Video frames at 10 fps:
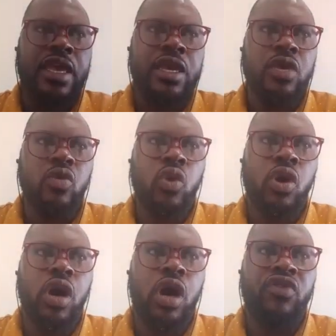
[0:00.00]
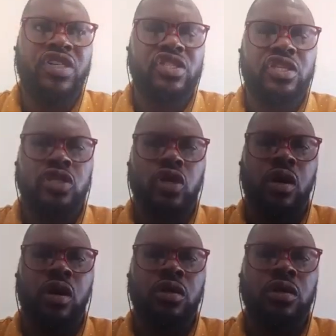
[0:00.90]
They were arrested
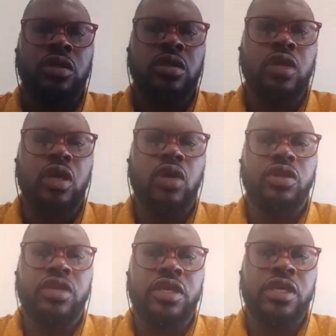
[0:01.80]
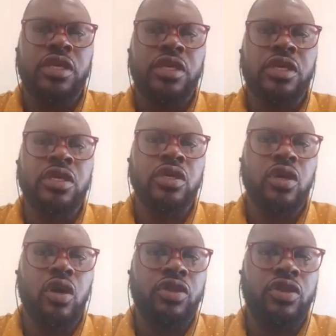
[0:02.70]
on
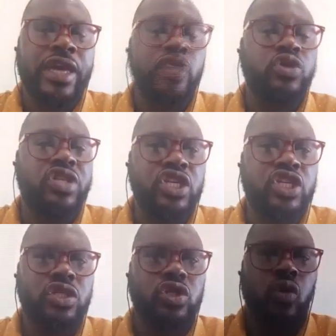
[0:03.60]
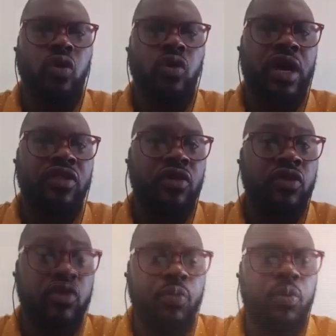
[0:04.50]
the accusation, or
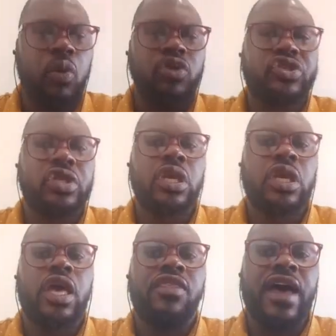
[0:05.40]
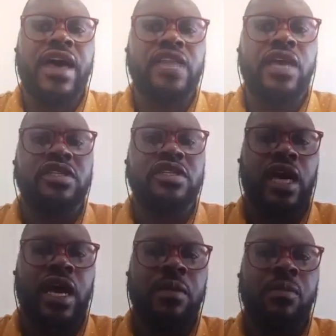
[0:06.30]
rather on the reports, that at
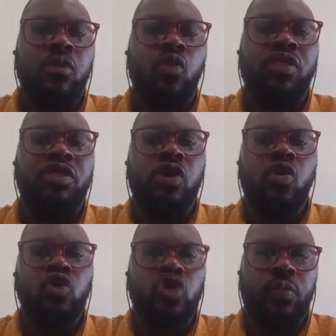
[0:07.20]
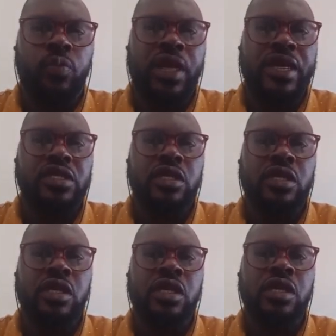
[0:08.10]
the time when the coup took
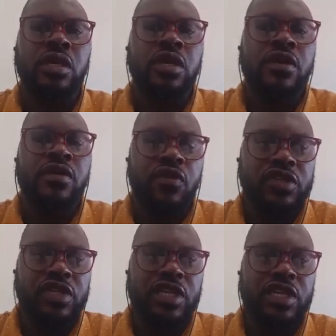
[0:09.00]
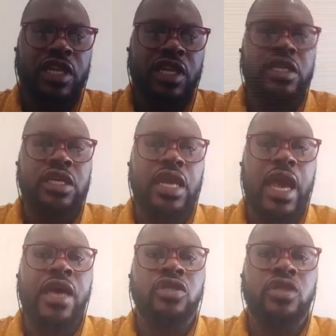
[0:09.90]
place, the First Lady
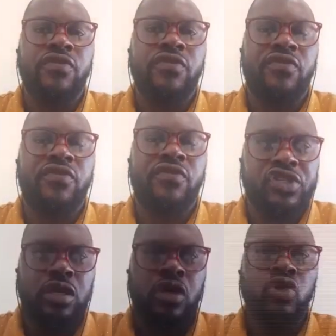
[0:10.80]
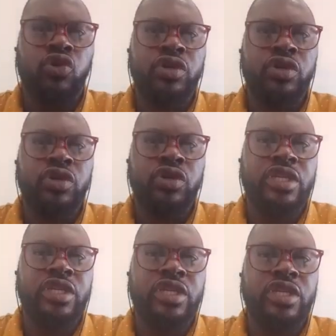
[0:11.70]
and the first son, Nuruddin
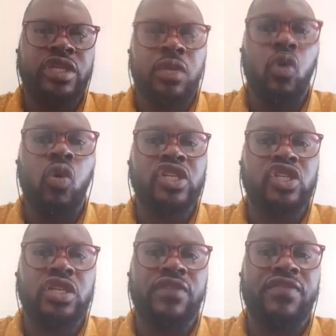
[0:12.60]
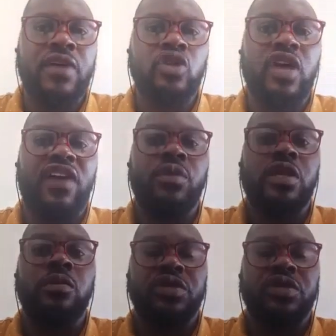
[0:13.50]
Ali Bongo, were actually found to
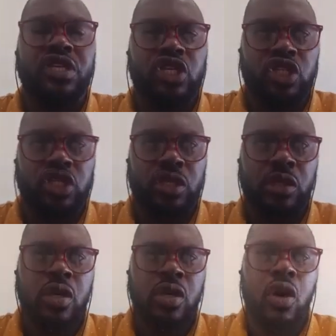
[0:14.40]
have been in possession